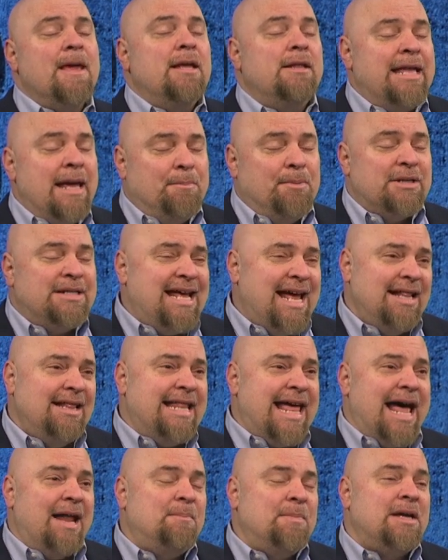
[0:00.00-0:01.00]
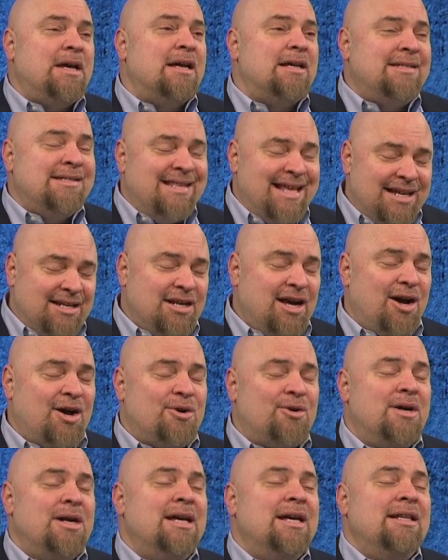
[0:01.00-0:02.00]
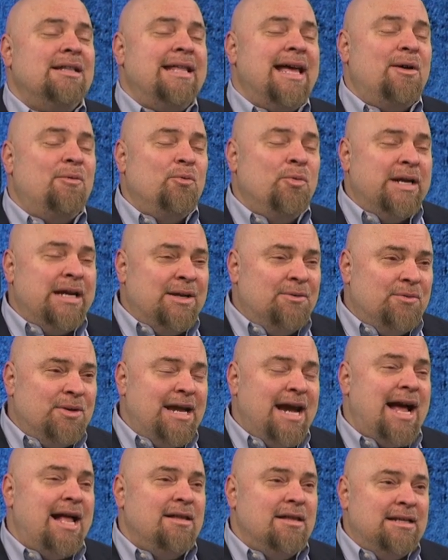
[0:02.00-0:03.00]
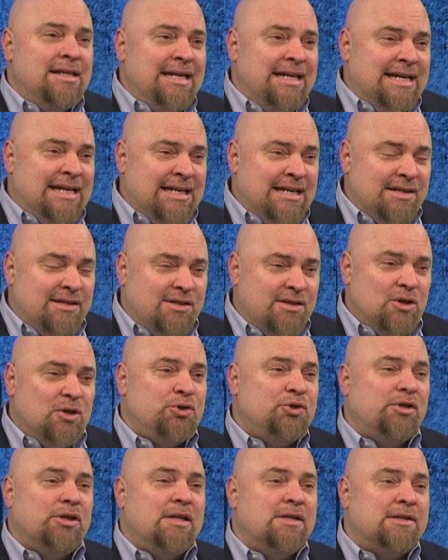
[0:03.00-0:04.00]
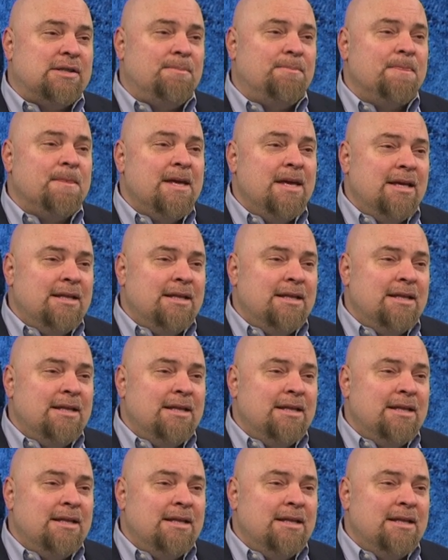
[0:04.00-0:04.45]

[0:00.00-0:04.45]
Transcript: They pretend that because they know that re- in reality it is socialism